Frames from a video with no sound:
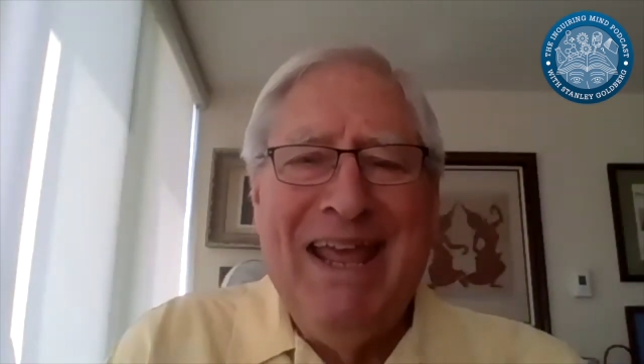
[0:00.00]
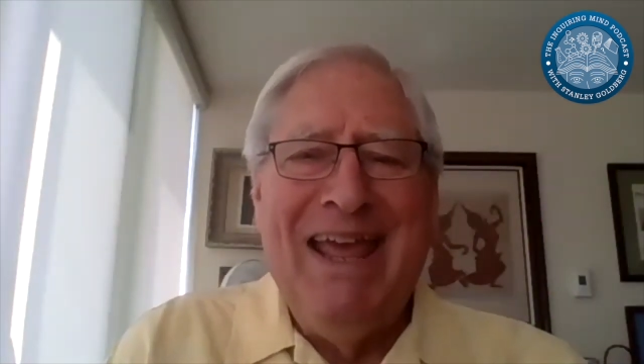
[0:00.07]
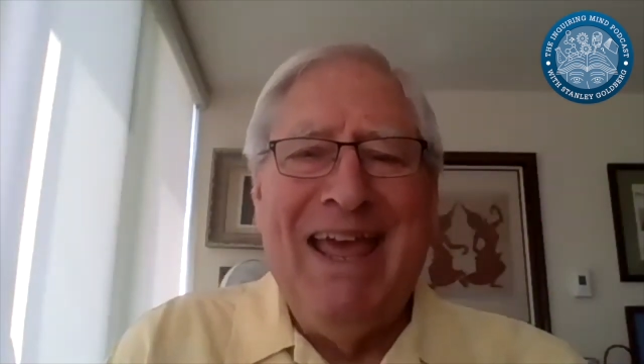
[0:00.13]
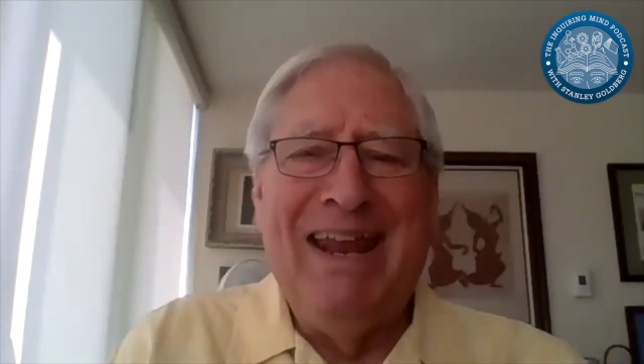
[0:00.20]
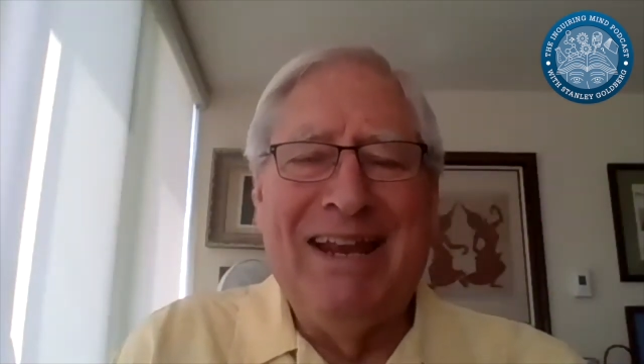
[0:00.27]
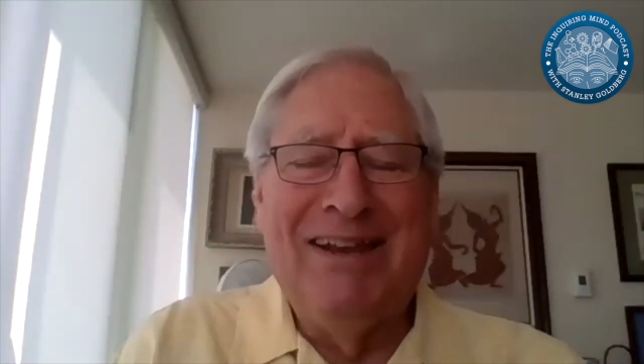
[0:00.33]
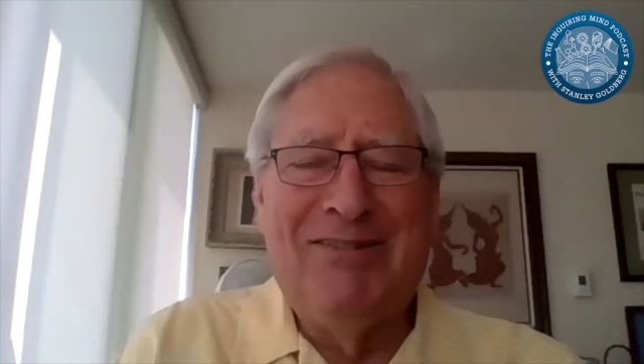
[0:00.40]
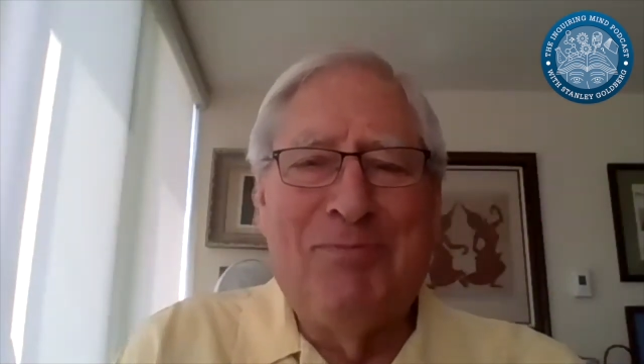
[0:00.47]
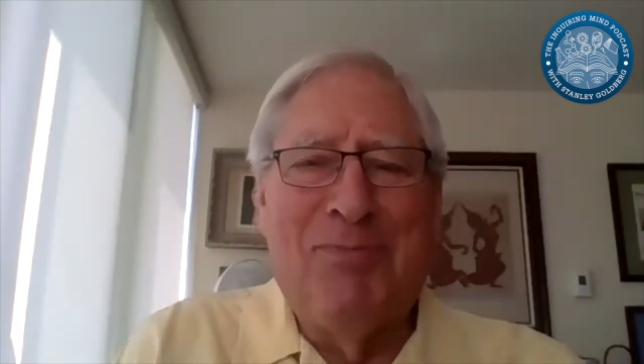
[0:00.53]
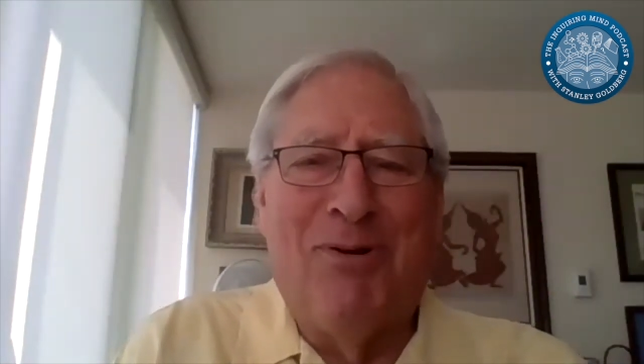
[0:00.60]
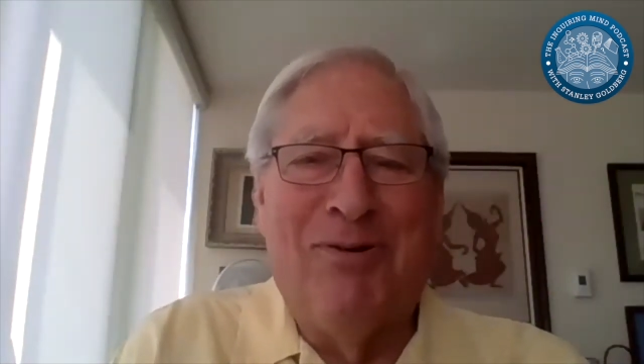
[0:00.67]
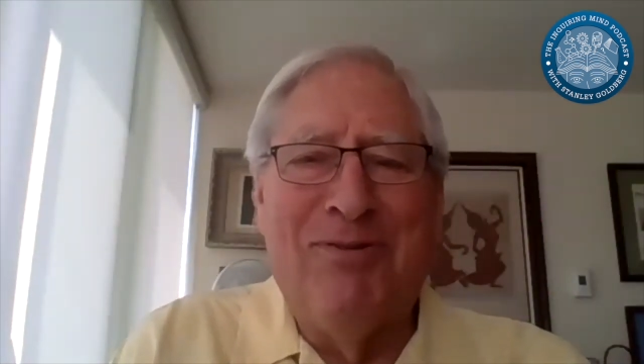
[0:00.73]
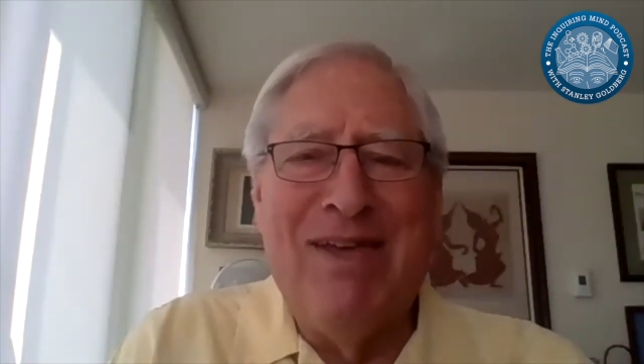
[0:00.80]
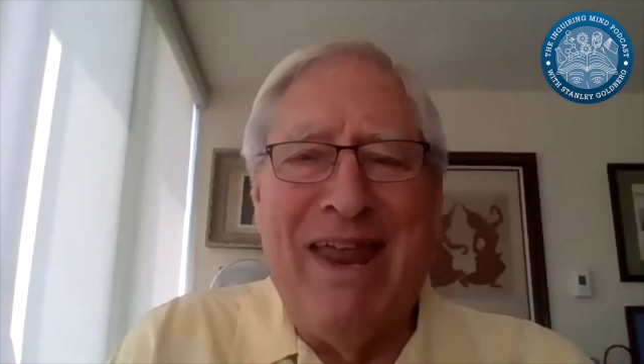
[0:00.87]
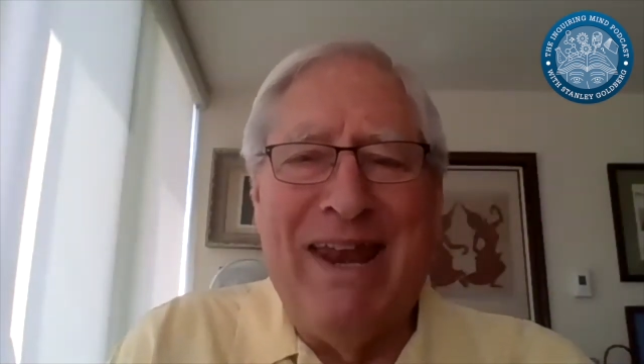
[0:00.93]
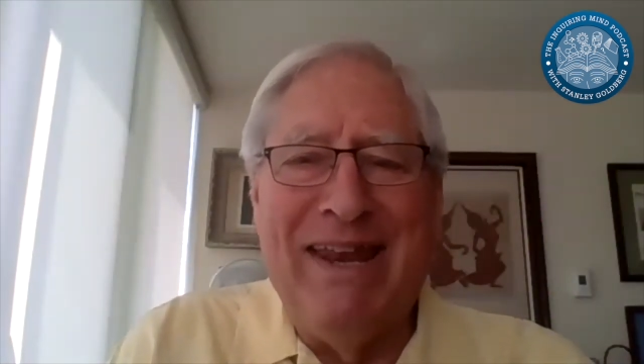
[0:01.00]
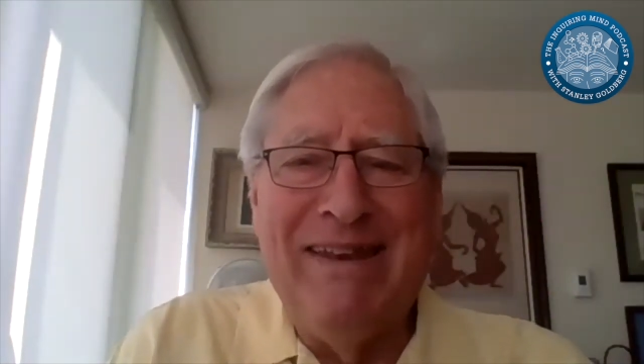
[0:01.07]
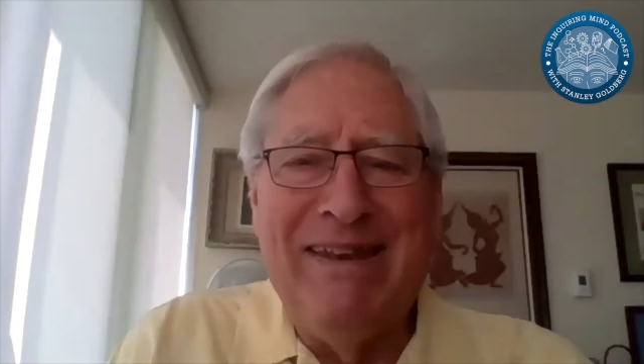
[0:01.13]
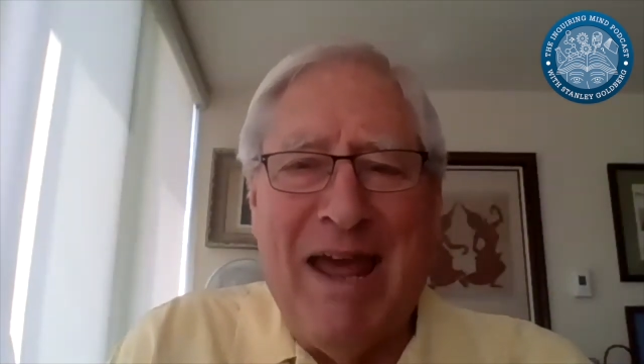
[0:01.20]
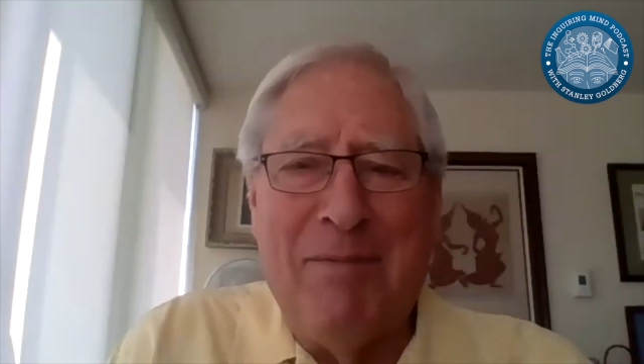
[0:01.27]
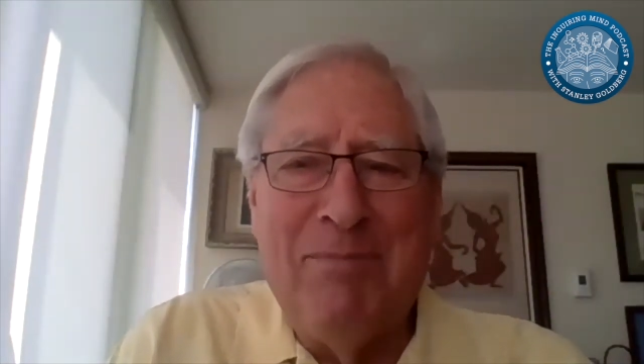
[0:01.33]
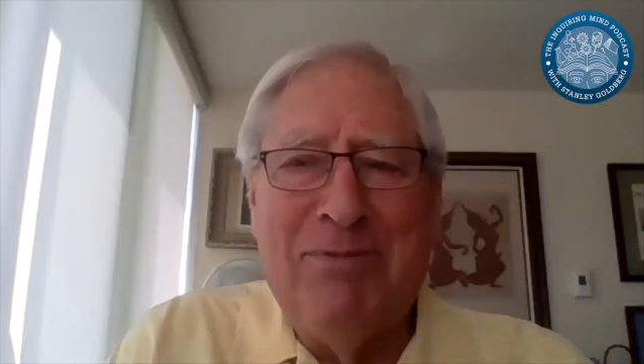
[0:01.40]
and explore that in
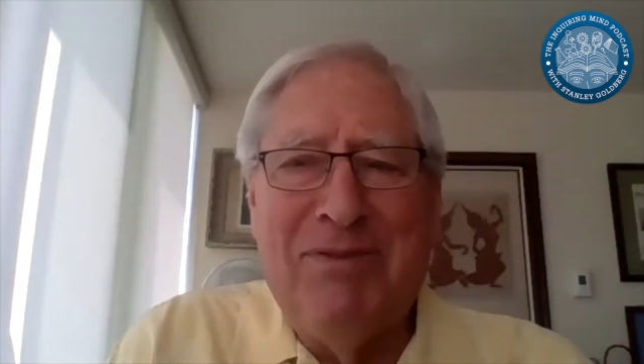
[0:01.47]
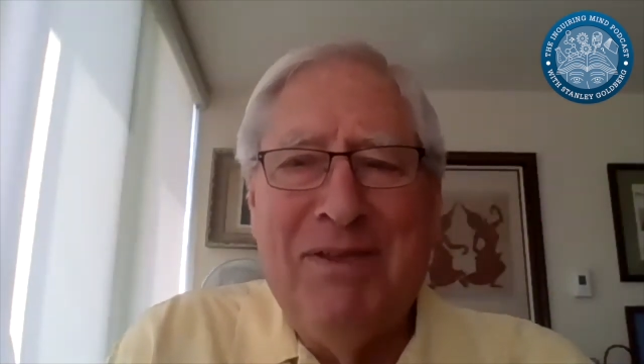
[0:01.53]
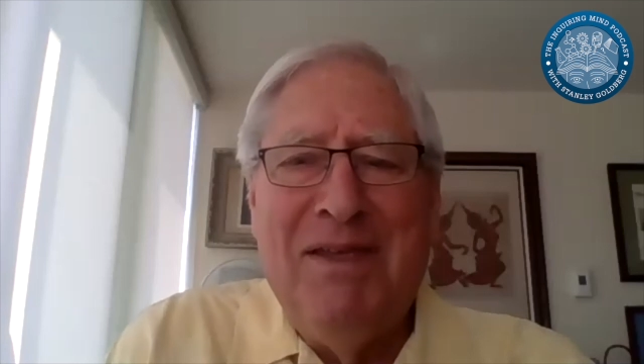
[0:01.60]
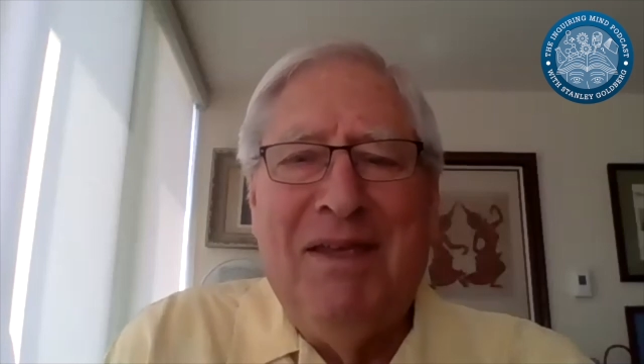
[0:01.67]
depth.